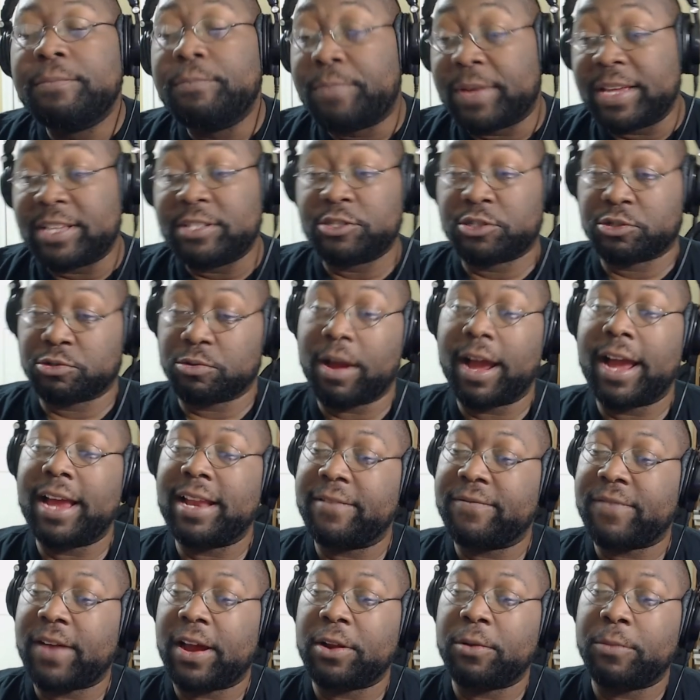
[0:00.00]
been trying
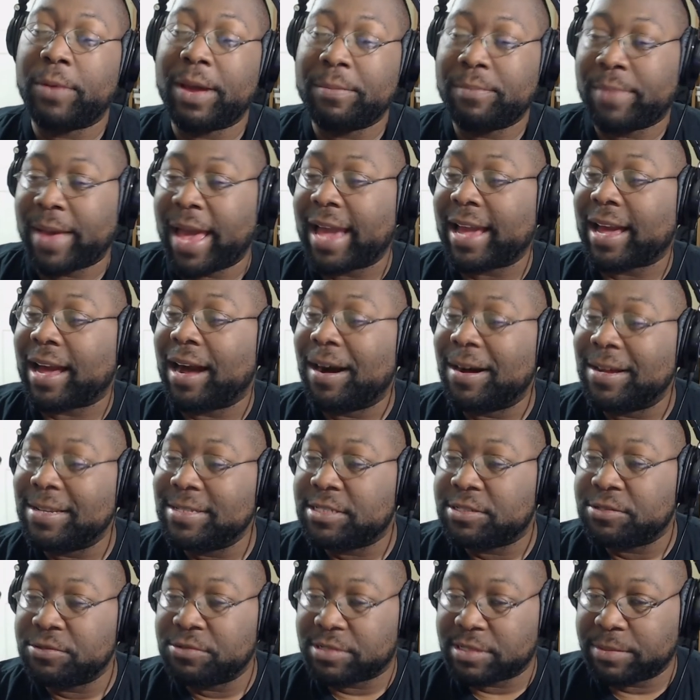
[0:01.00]
to find a way back
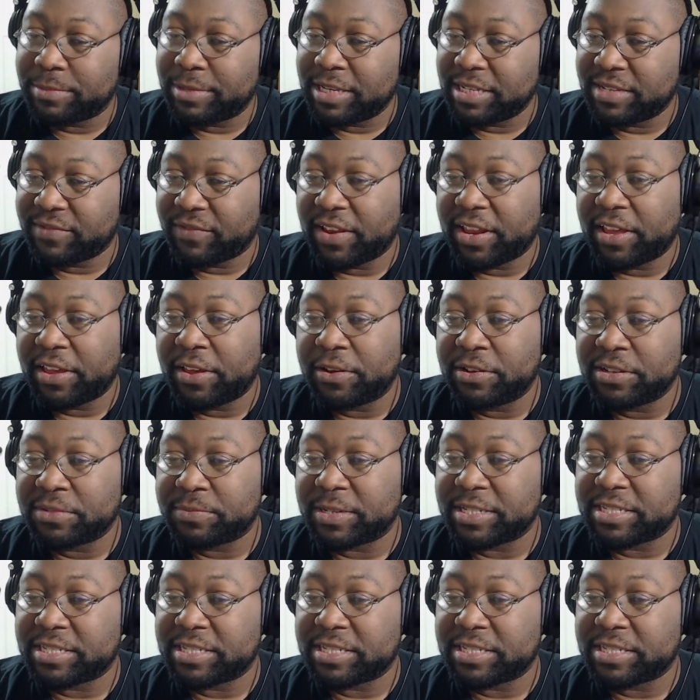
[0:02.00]
onto some of these videos,